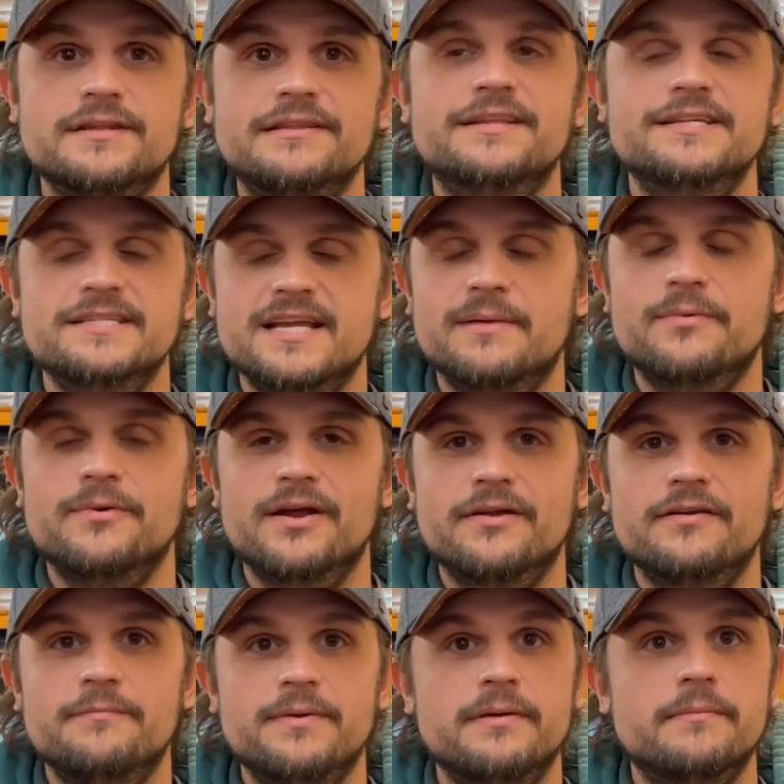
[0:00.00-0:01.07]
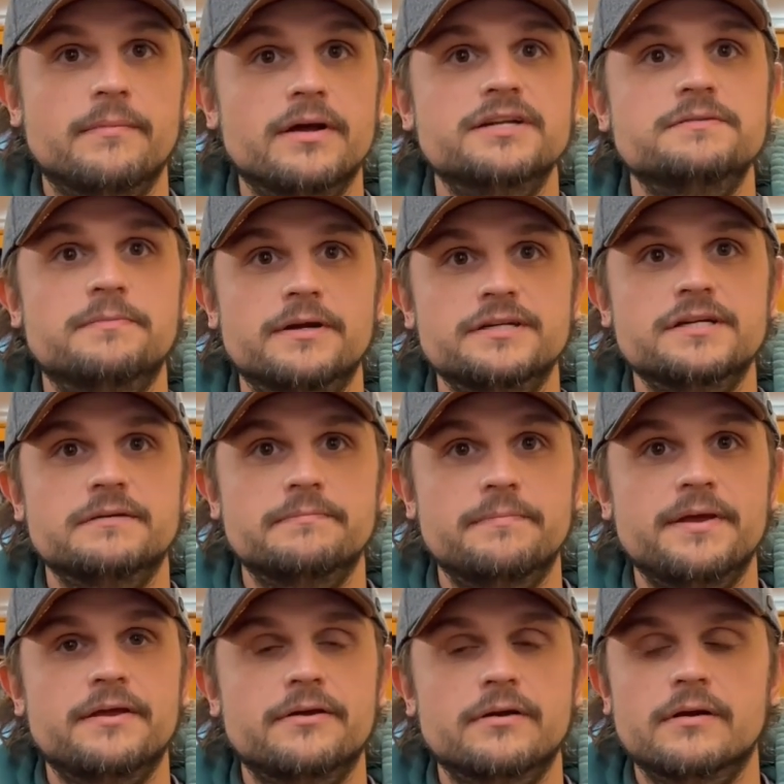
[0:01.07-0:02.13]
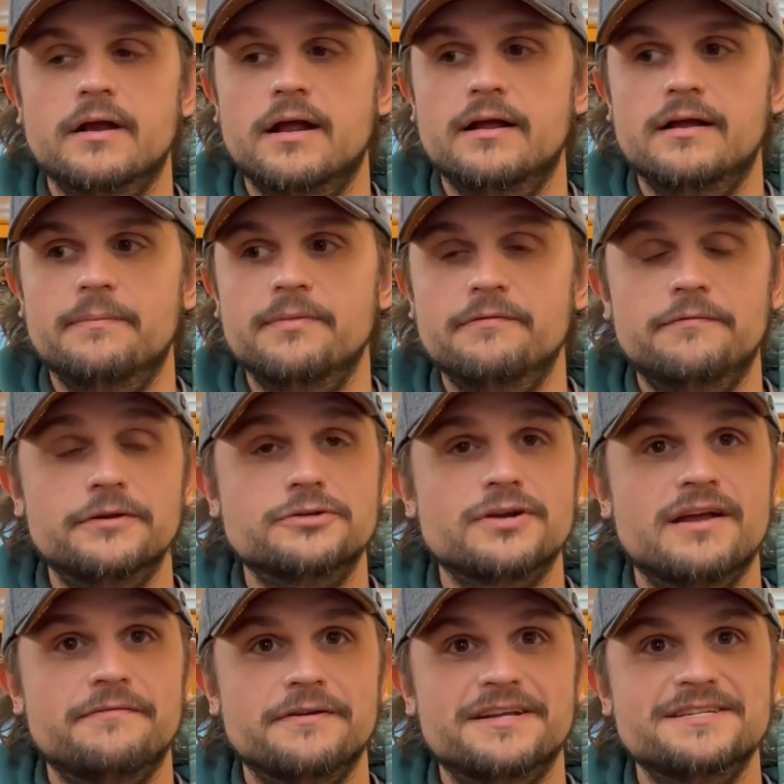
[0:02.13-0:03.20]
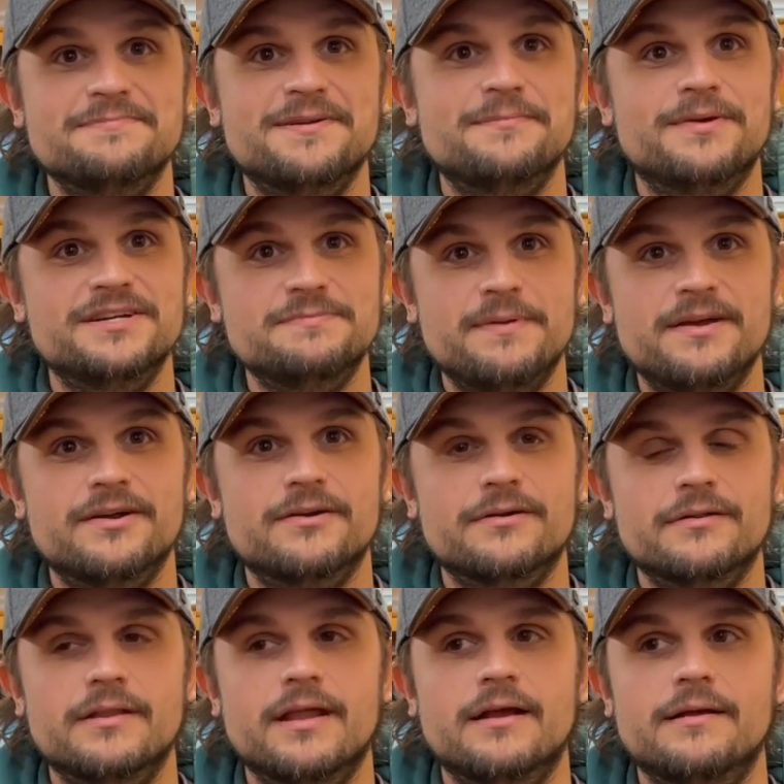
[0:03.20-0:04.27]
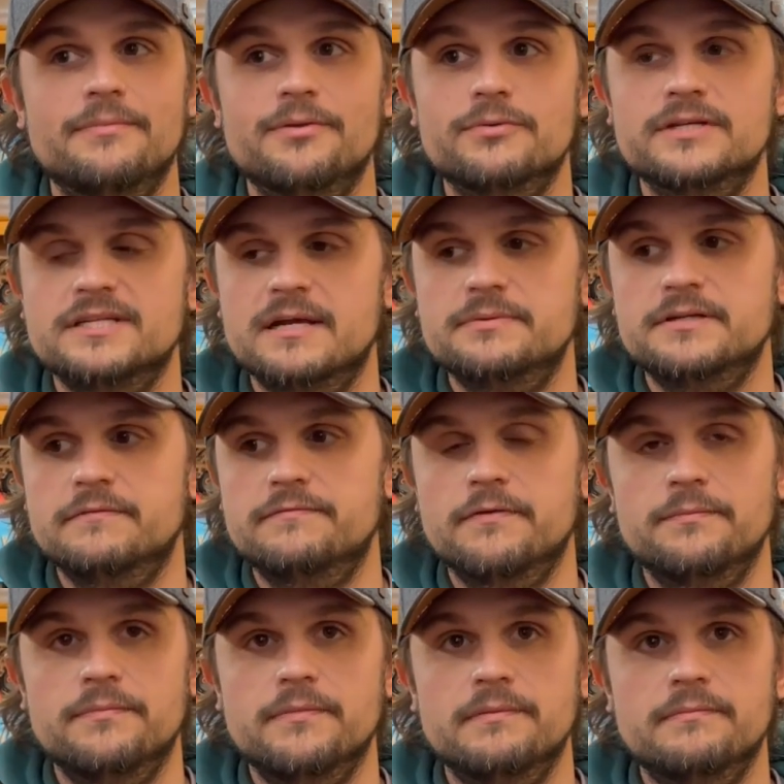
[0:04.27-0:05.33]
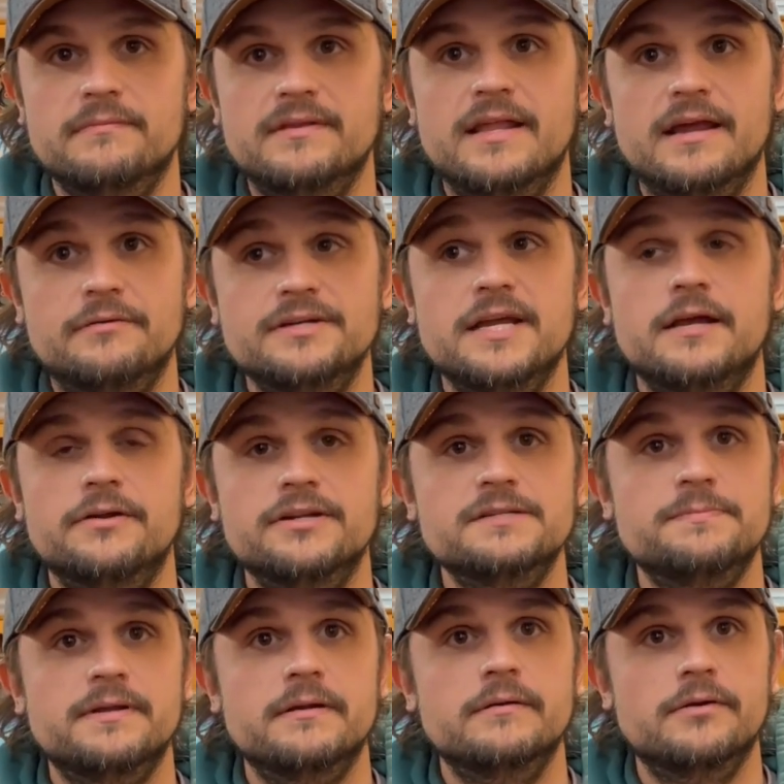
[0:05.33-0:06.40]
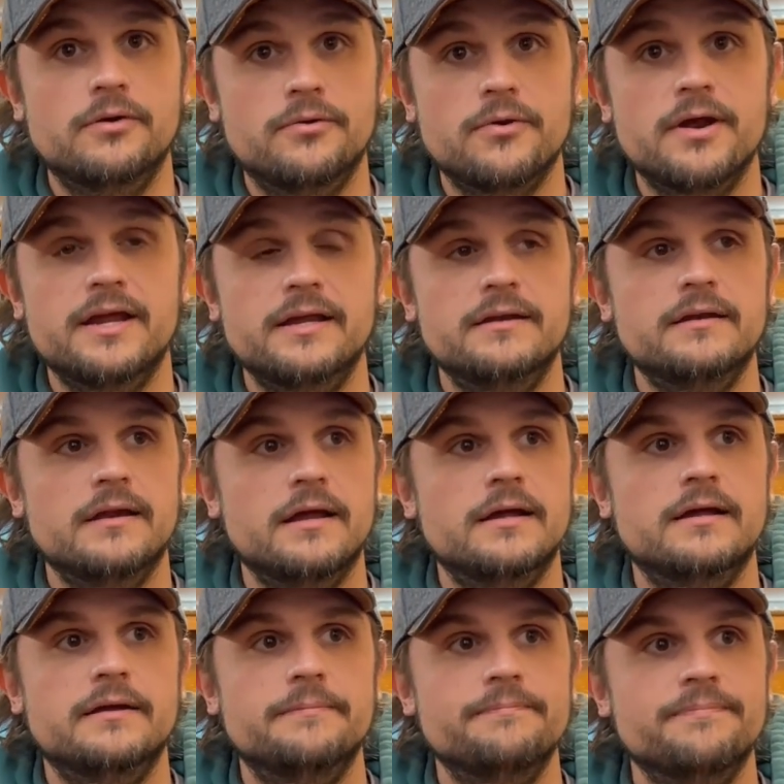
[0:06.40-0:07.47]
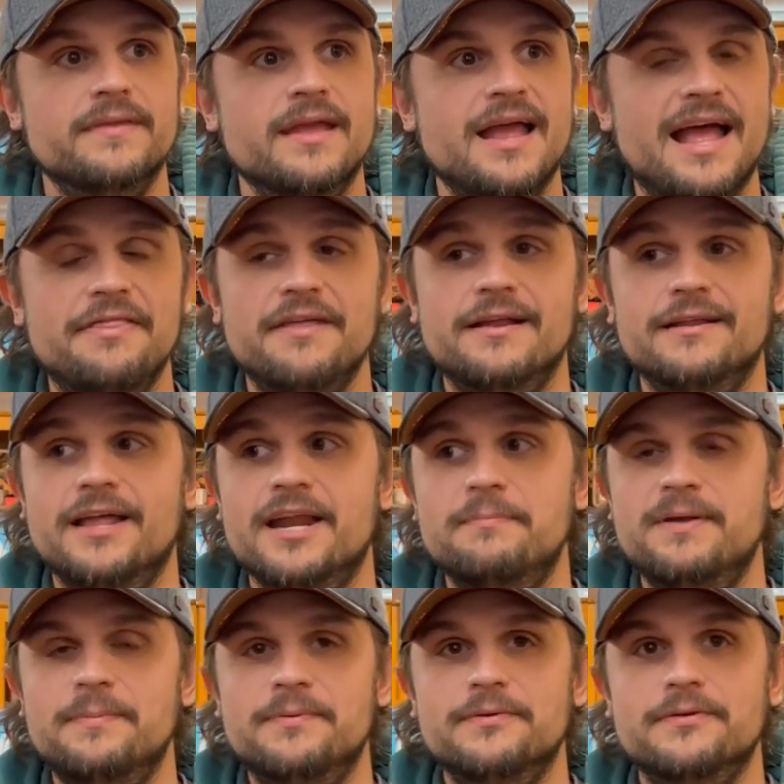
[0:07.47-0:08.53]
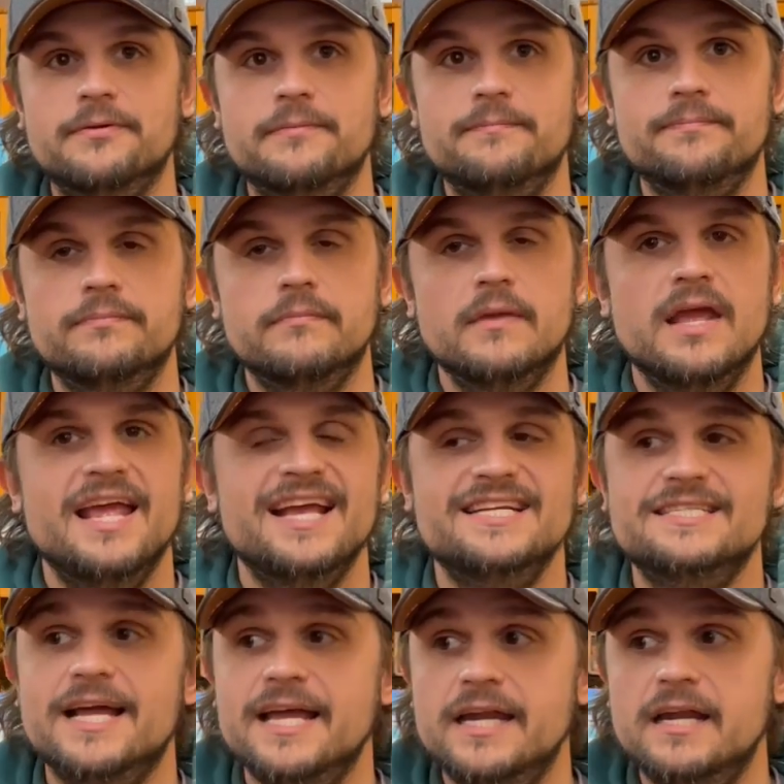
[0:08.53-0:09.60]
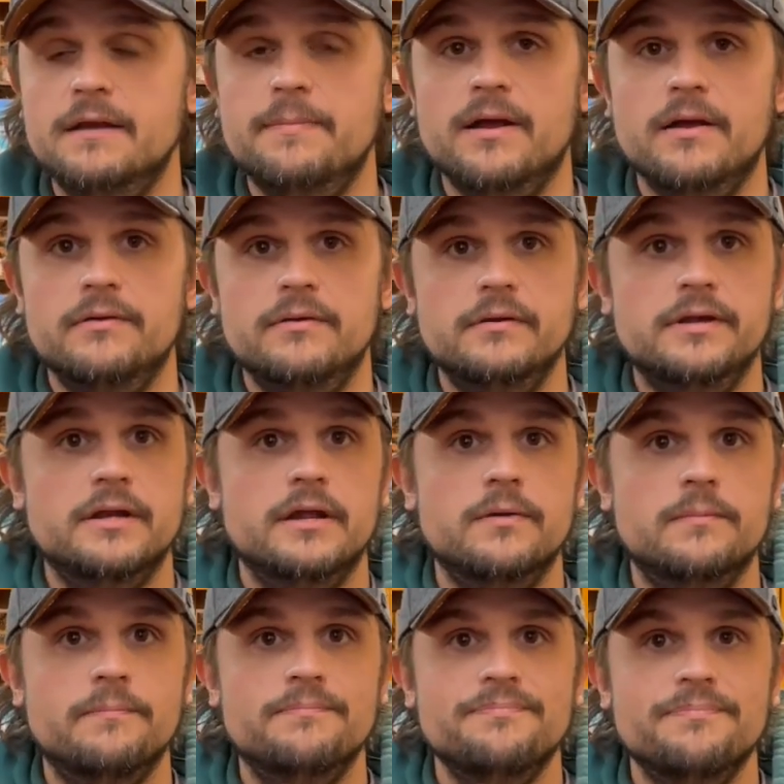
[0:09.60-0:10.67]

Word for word: this time around have been much, much better. Um, the foot traffic has been much better. Um, the reception from downtown has been great. Um, I think a lot of people are excited about, you know,